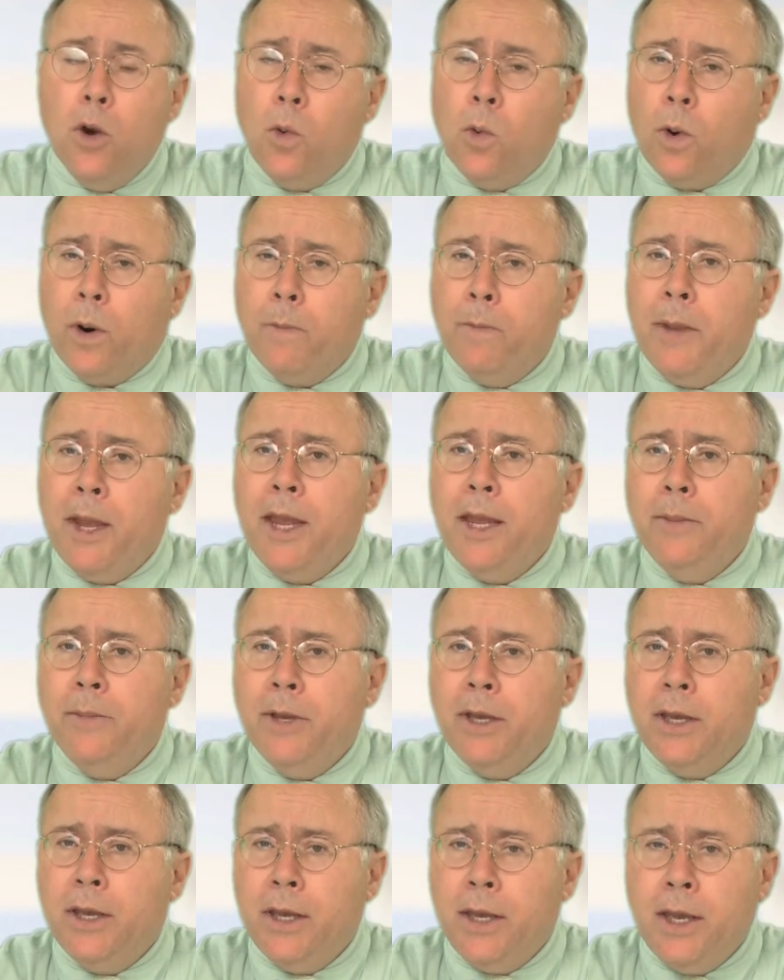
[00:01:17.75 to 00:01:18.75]
or
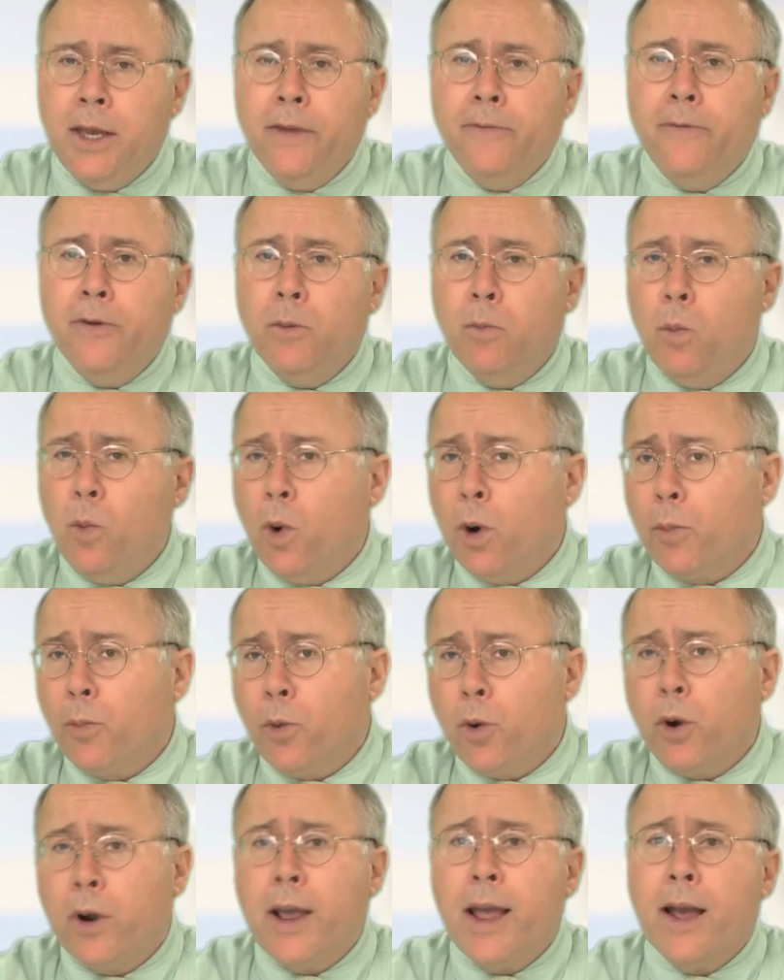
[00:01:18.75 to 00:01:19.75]
maybe even more
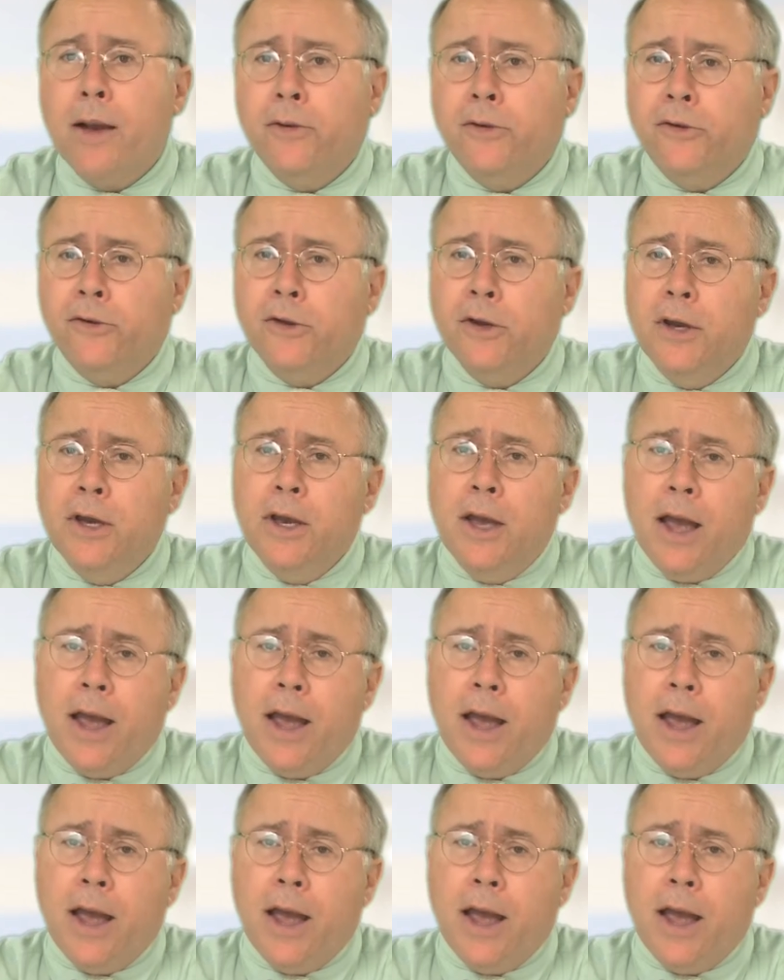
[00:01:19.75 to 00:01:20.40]
pronounced